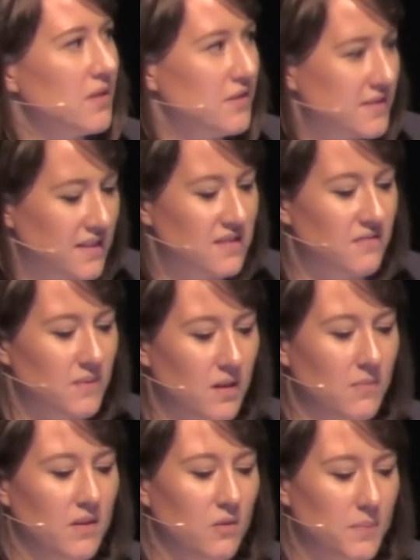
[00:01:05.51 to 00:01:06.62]
of those things have
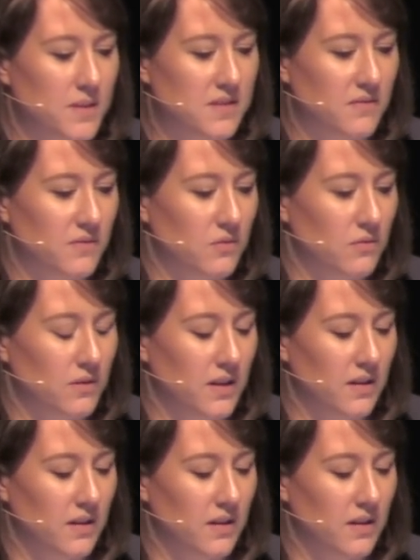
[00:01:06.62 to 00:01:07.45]
become a little bit difficult